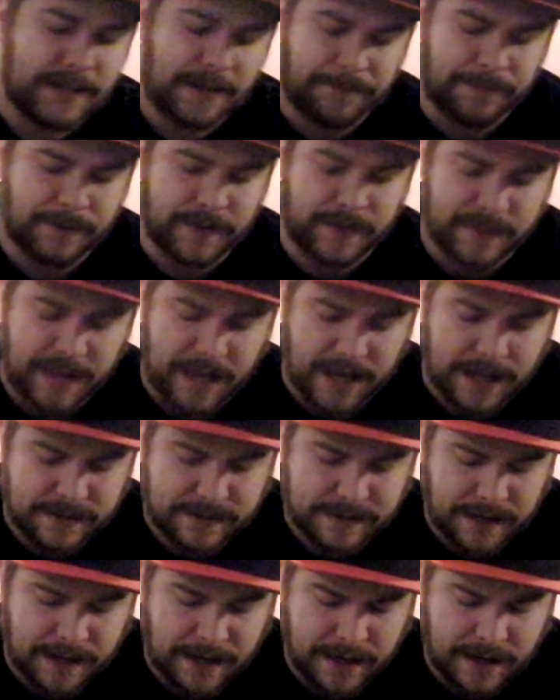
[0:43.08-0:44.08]
different
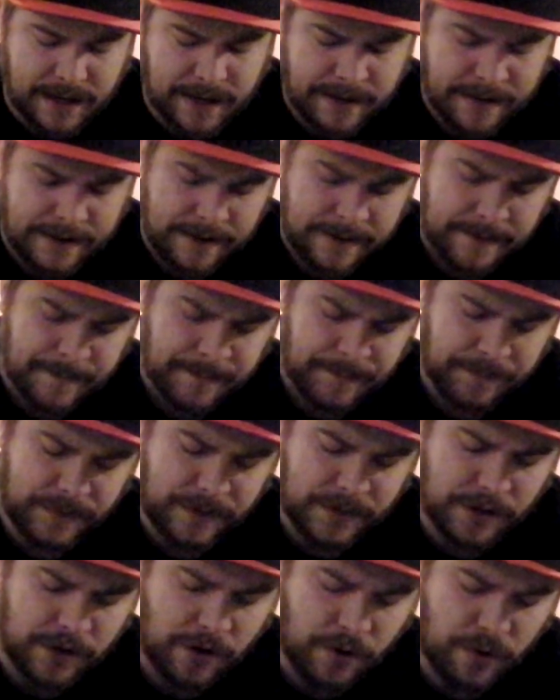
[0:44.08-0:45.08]
that,
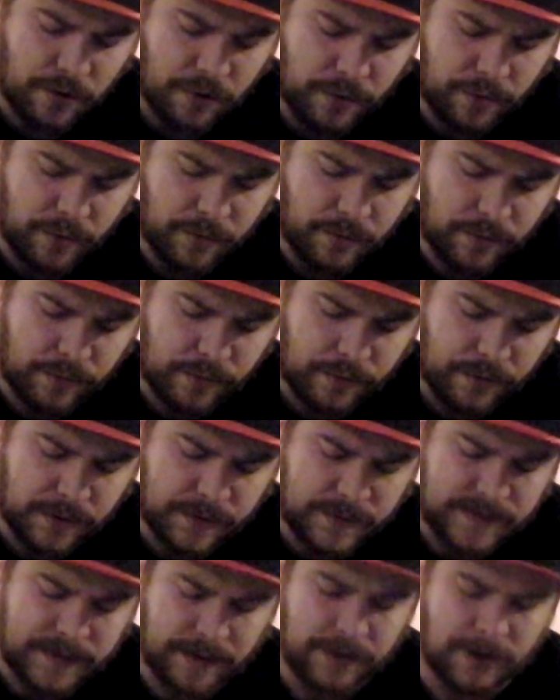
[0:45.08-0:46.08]
you know,
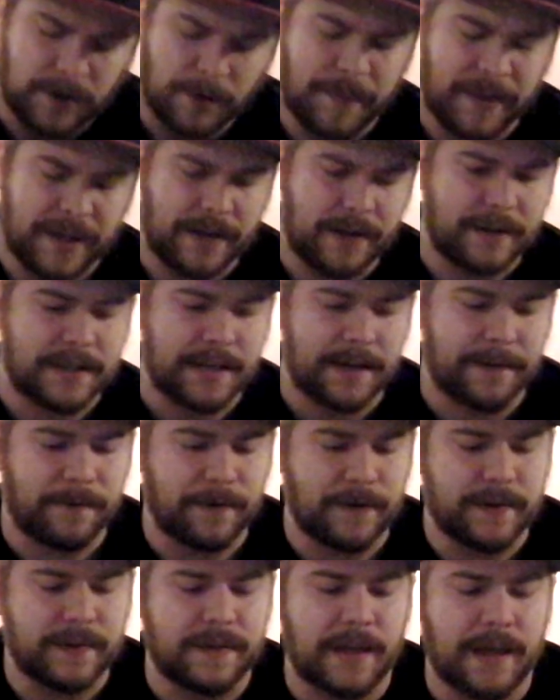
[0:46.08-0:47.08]
it's a little bit
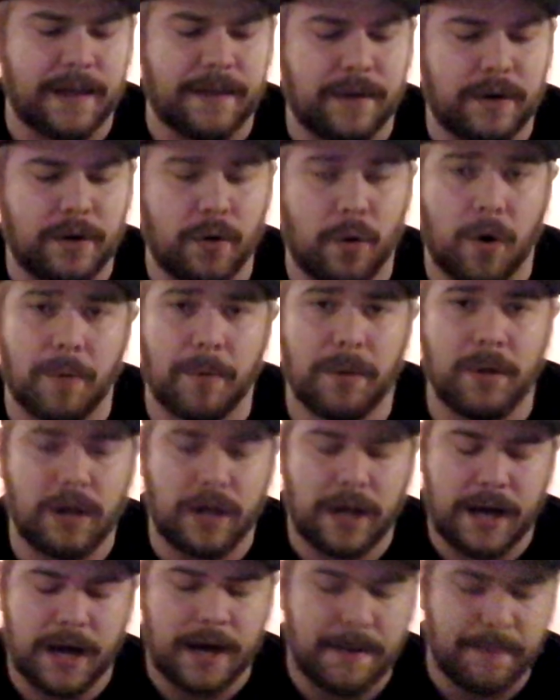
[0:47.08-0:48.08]
different than the
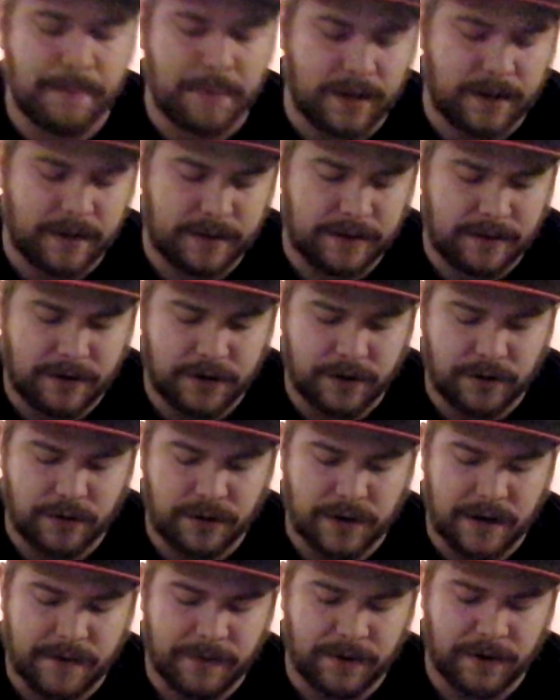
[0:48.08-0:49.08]
normal. I've
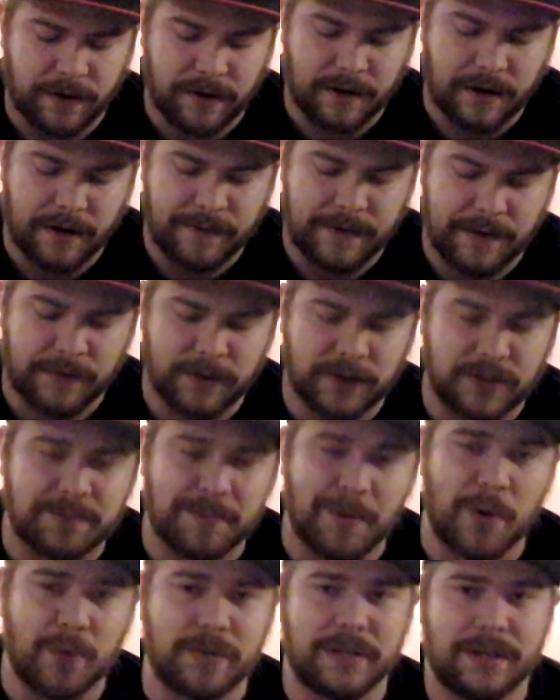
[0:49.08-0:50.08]
never
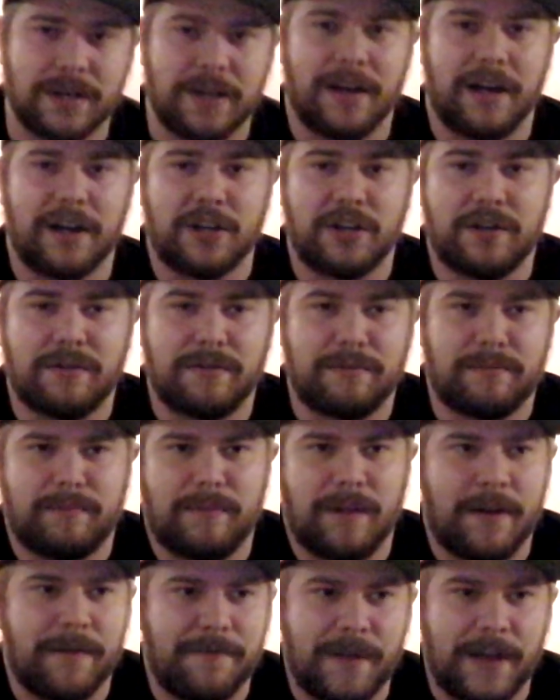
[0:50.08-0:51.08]
smoked a
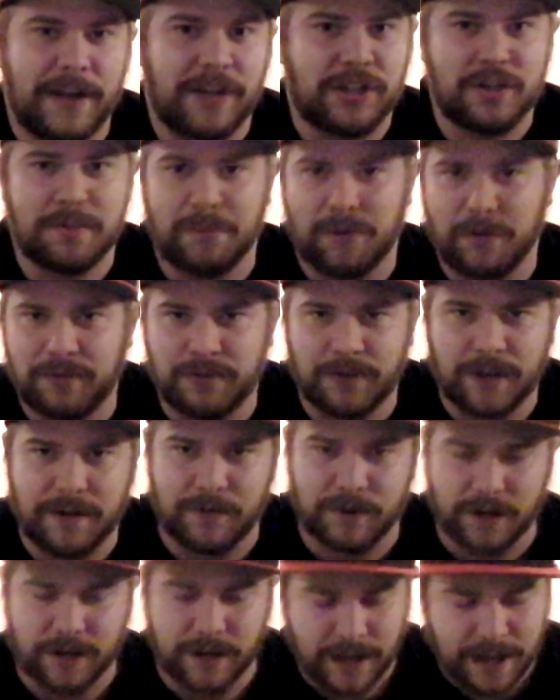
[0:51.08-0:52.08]
vegetable
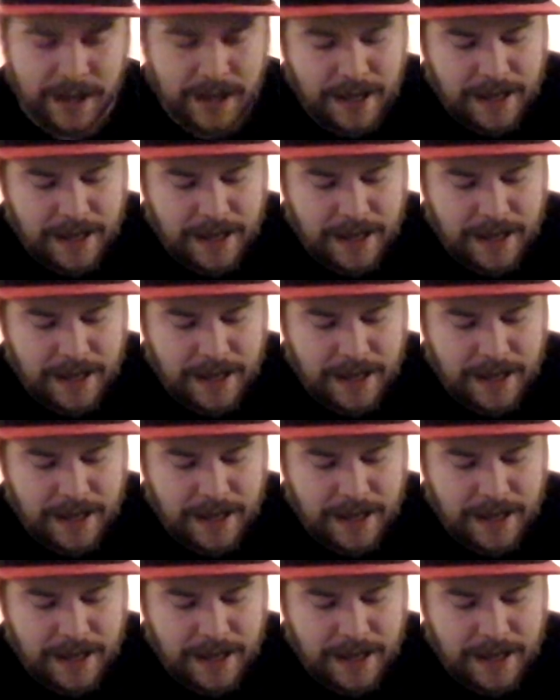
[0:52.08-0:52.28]
flavored